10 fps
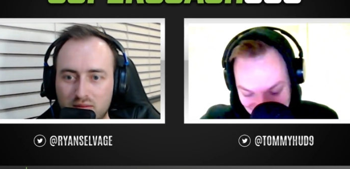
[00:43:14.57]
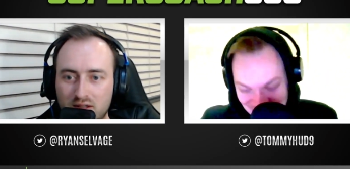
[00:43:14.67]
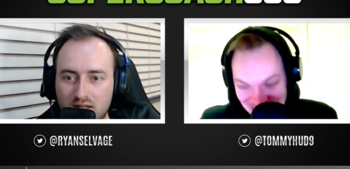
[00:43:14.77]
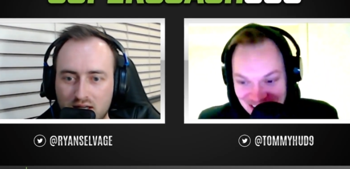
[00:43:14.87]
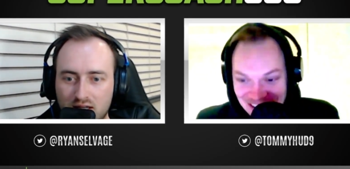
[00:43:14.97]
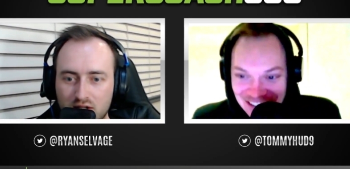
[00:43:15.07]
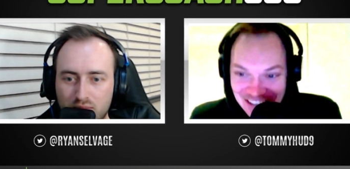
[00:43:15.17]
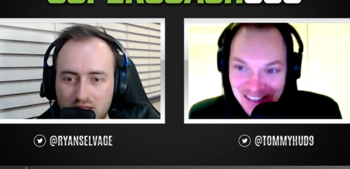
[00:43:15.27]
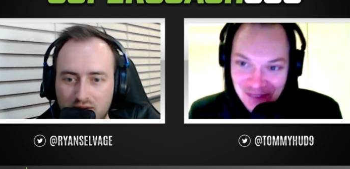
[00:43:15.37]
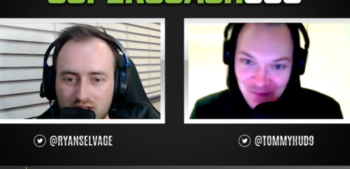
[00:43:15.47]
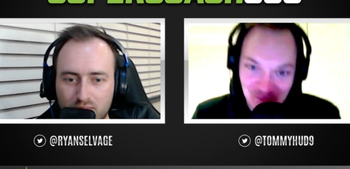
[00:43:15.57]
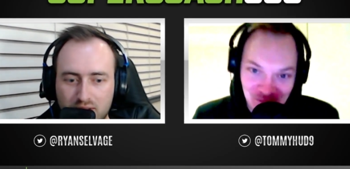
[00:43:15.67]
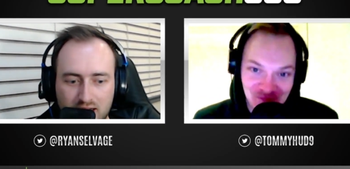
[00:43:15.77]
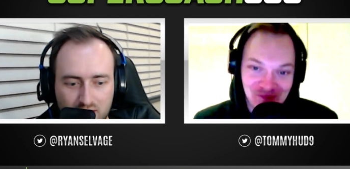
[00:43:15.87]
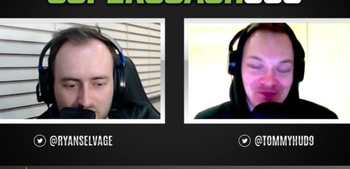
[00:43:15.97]
Speaker 1: Tommy. Uh, you'll be having a
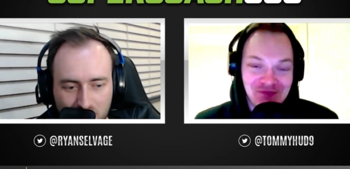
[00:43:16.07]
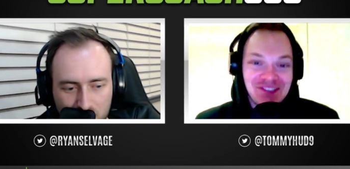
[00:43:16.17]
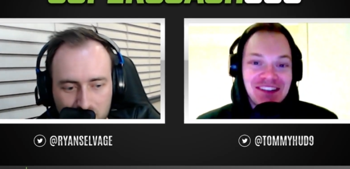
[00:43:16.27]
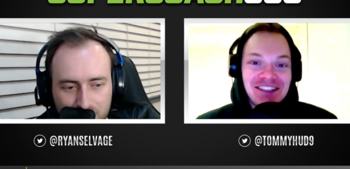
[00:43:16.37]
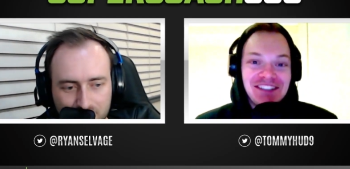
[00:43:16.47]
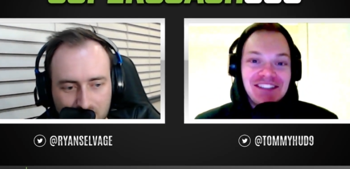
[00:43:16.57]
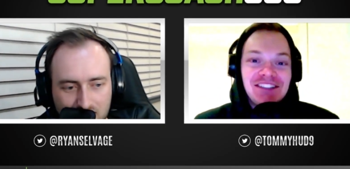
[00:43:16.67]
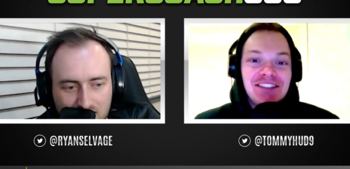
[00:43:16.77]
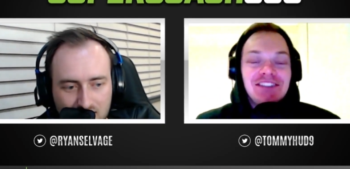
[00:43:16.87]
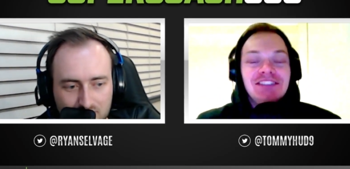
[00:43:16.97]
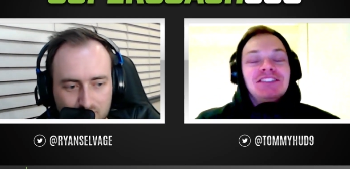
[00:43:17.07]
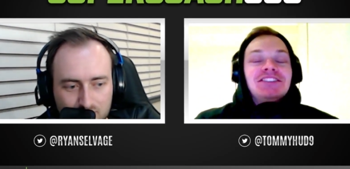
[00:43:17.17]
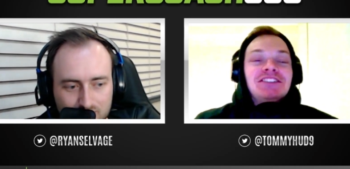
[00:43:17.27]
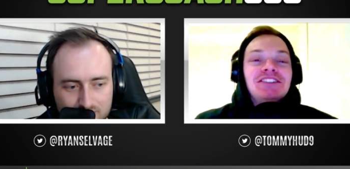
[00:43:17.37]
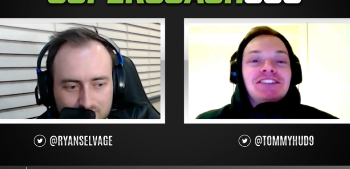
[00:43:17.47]
play, I know. Um,
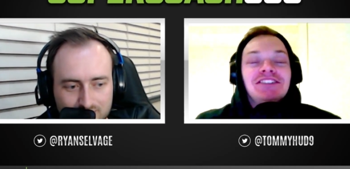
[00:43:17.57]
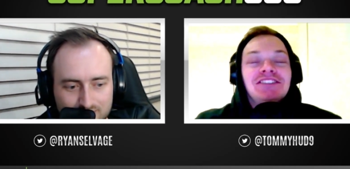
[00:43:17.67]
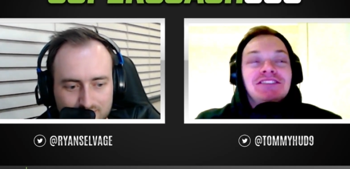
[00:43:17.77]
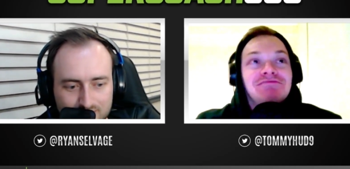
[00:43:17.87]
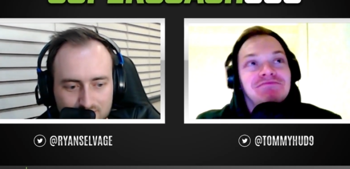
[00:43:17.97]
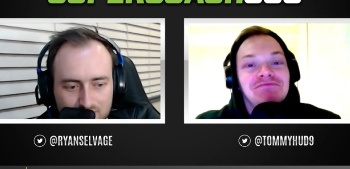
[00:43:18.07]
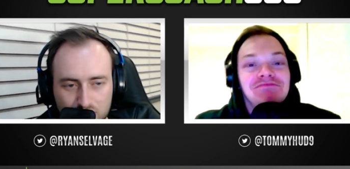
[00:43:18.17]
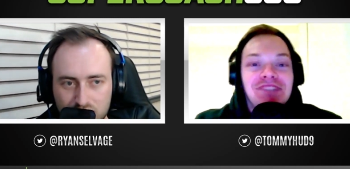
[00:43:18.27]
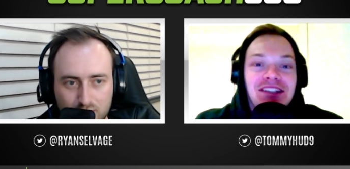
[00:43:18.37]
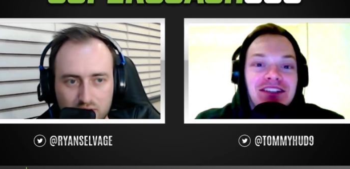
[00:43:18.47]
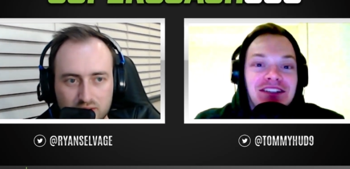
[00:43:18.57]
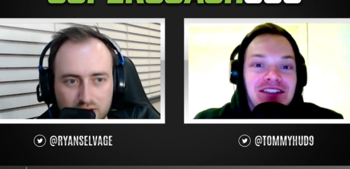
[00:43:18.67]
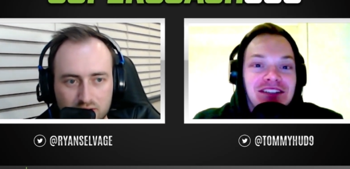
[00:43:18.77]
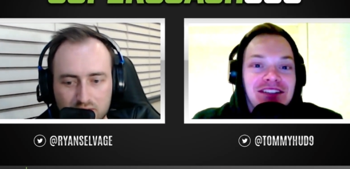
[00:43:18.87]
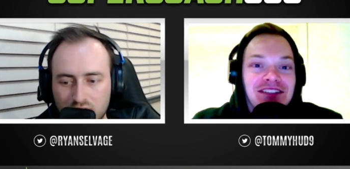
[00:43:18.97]
do it
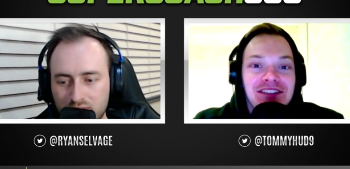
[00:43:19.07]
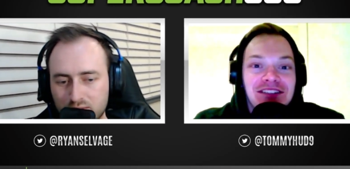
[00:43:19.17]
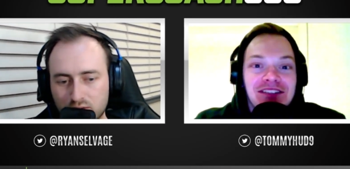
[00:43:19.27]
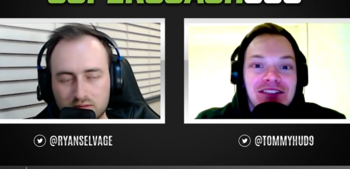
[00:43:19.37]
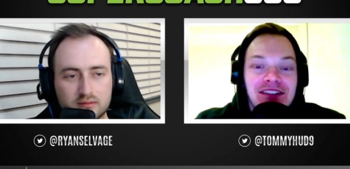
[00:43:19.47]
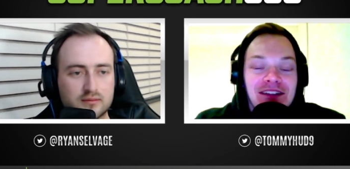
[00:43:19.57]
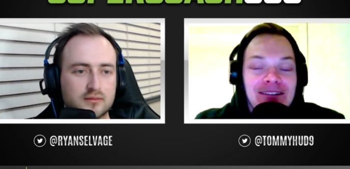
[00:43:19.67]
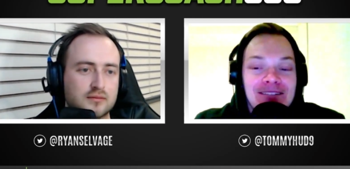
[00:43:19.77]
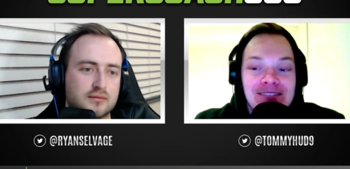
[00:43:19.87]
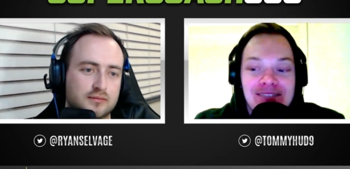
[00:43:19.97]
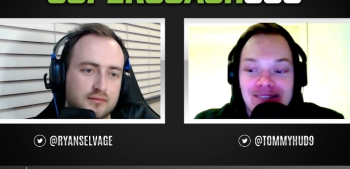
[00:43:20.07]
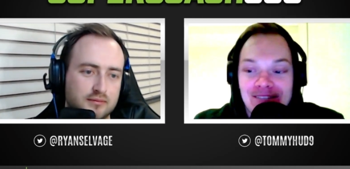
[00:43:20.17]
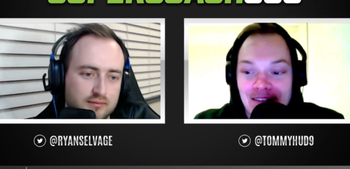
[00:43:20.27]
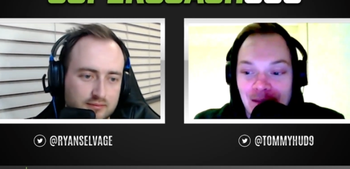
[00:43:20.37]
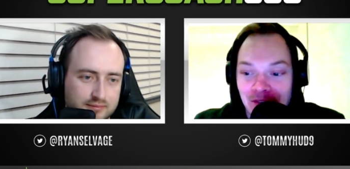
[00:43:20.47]
responsibly. Do it top sport.
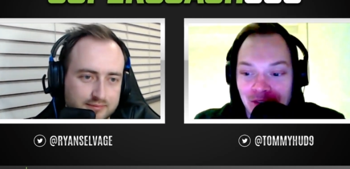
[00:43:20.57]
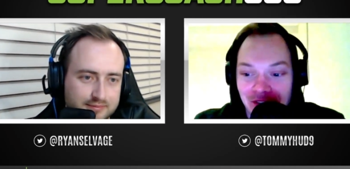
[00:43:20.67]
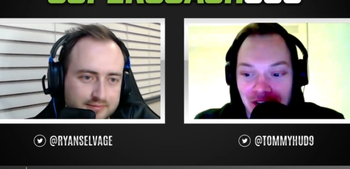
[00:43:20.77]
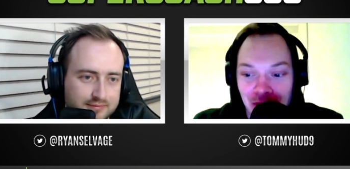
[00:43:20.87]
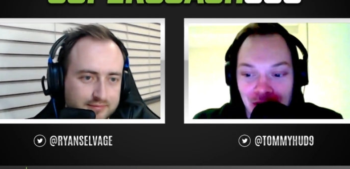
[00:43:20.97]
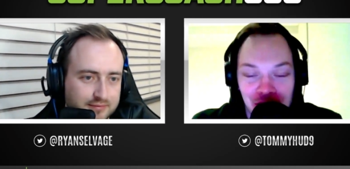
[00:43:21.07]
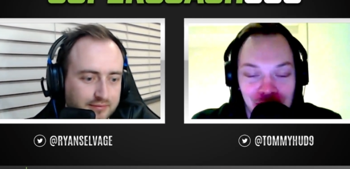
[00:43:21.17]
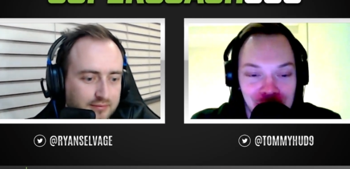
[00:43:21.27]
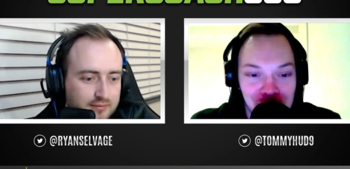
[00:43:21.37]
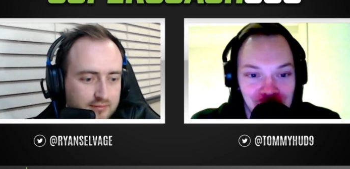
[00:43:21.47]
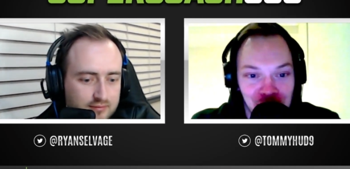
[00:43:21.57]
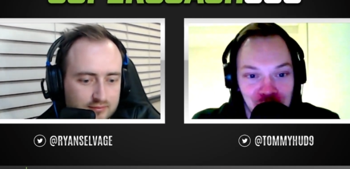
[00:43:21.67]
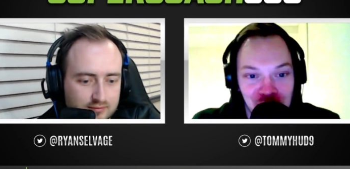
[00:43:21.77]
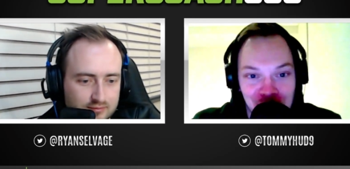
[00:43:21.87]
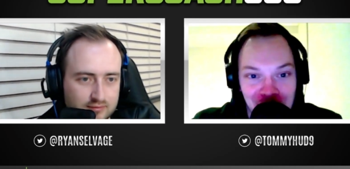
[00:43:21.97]
Speaker 2: Absolutely the only way to do it,
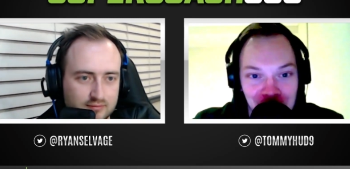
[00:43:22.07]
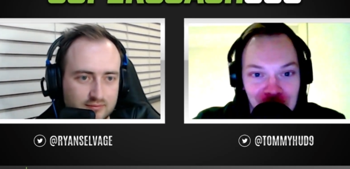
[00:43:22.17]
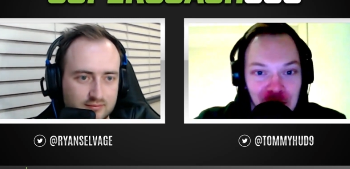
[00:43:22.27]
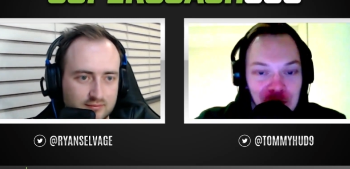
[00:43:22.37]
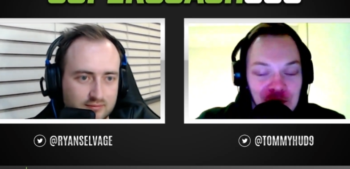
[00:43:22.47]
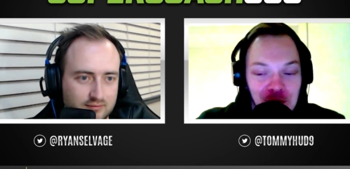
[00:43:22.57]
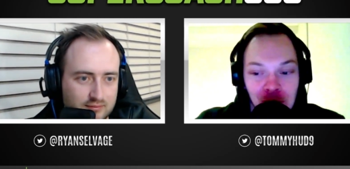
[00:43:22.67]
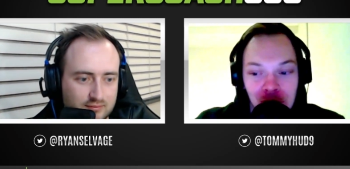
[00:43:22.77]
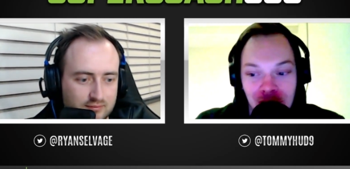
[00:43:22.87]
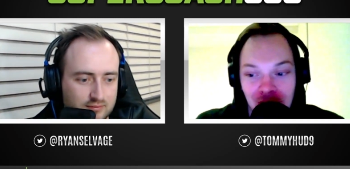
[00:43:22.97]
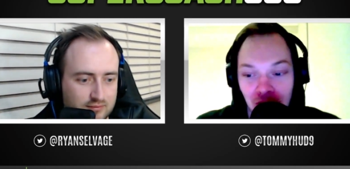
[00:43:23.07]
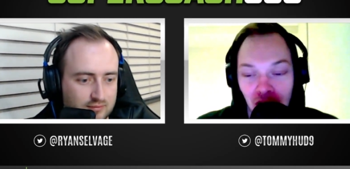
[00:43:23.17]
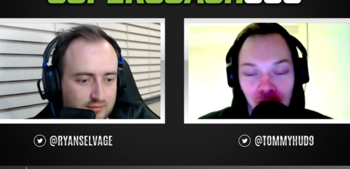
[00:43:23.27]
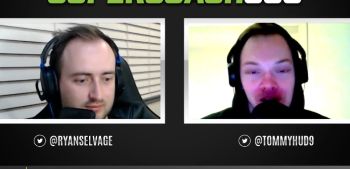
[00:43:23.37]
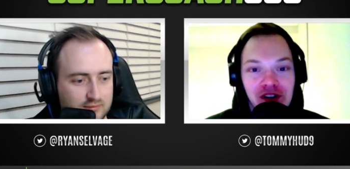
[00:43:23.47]
responsibly and with top support. Uh,
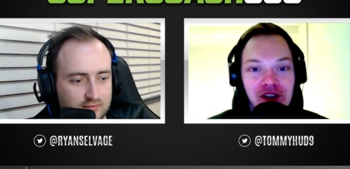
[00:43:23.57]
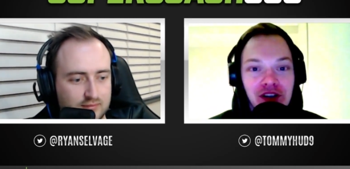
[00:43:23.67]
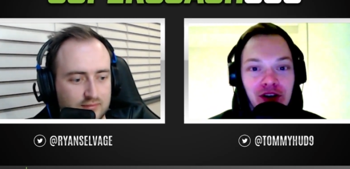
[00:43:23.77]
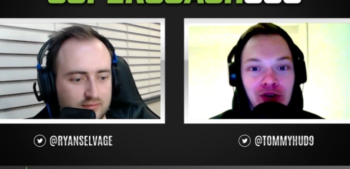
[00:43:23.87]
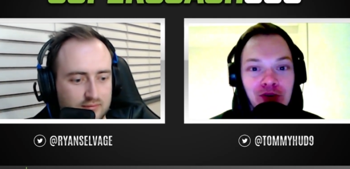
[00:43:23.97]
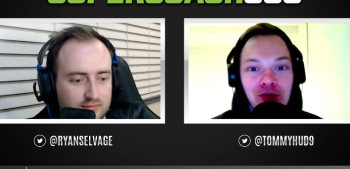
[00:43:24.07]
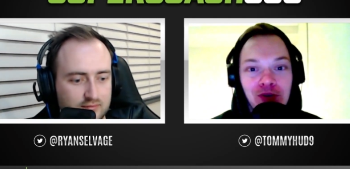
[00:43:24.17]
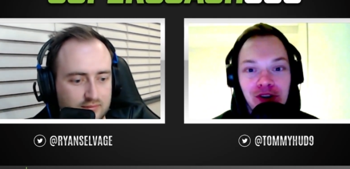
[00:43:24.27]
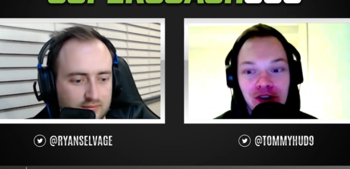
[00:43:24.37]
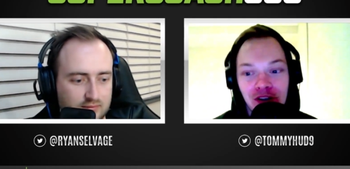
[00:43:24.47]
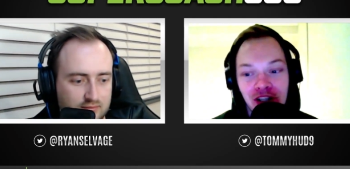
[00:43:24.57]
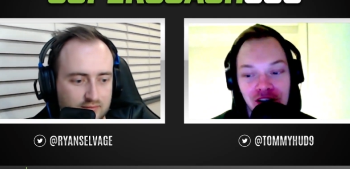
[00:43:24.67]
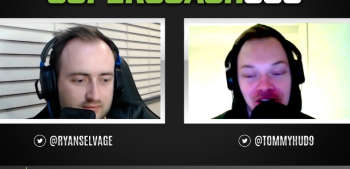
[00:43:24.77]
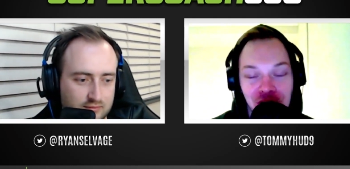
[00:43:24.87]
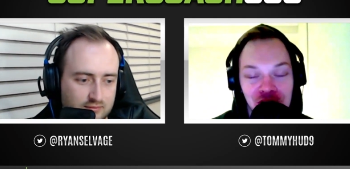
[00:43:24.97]
five weeks to go,
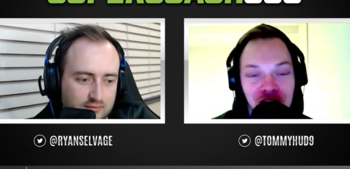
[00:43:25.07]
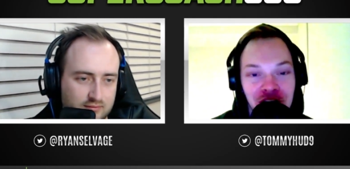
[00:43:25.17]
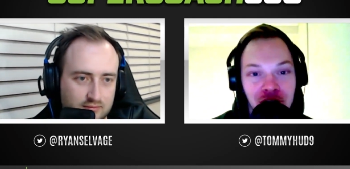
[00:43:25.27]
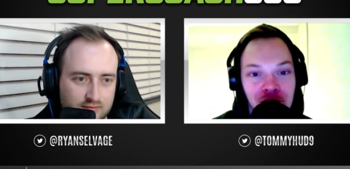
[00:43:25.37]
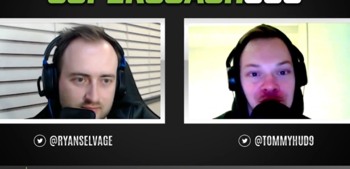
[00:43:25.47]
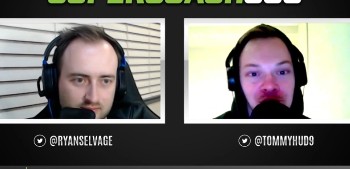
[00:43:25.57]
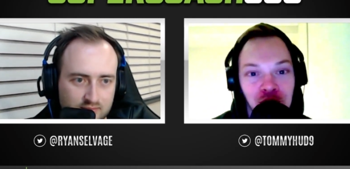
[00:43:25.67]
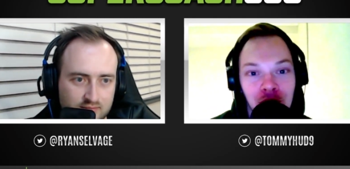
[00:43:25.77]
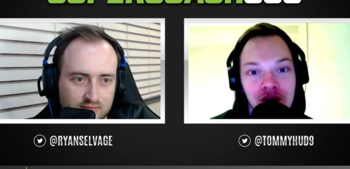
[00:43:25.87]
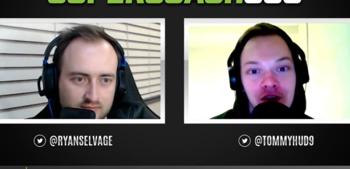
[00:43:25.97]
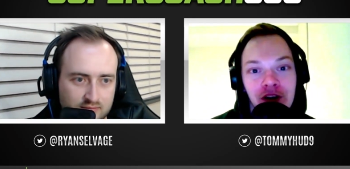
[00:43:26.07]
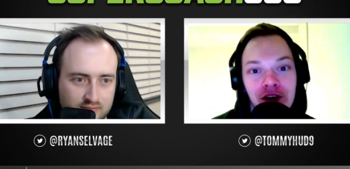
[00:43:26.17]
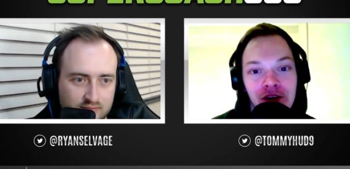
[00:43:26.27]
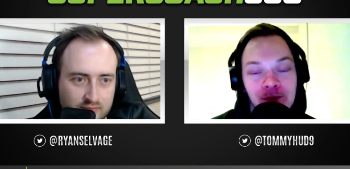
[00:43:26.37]
chasing those green arrows all the way to the end.